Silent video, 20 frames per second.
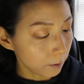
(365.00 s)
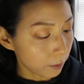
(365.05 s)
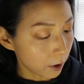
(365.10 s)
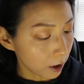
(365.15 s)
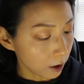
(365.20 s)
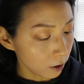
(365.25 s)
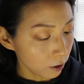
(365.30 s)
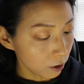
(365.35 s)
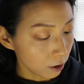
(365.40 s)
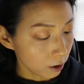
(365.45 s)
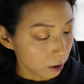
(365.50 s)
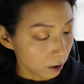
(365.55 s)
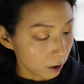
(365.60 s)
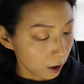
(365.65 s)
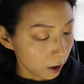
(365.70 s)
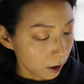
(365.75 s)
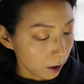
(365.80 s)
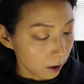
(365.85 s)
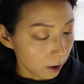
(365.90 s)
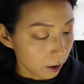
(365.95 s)
Bunch,
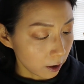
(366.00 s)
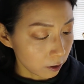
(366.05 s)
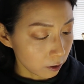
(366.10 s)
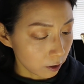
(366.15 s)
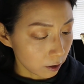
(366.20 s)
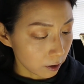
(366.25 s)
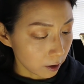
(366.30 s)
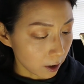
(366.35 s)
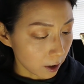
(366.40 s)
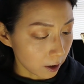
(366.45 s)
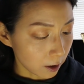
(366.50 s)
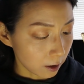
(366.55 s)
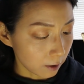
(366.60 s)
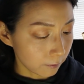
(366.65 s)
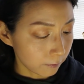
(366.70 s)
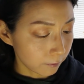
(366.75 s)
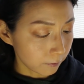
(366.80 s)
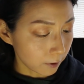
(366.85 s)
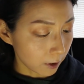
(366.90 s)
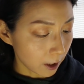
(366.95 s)
and just kind
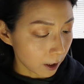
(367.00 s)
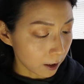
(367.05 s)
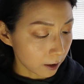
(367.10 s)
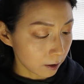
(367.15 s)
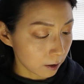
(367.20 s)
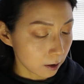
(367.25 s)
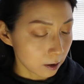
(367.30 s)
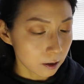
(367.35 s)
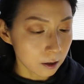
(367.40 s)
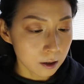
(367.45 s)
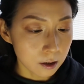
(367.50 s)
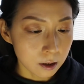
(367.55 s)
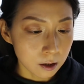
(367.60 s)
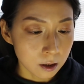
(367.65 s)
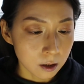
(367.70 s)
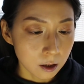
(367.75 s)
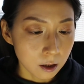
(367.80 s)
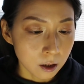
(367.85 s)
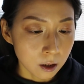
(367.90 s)
of line this